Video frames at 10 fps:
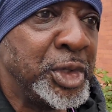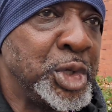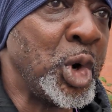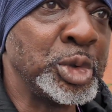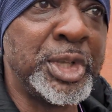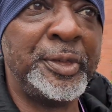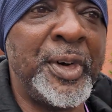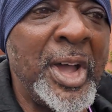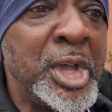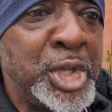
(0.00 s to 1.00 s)
You go to
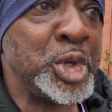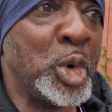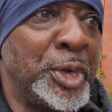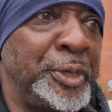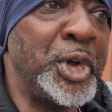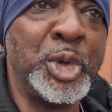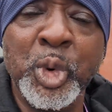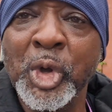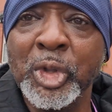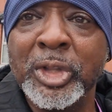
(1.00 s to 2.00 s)
the
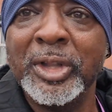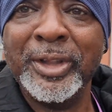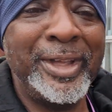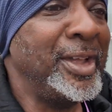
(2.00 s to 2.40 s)
third world,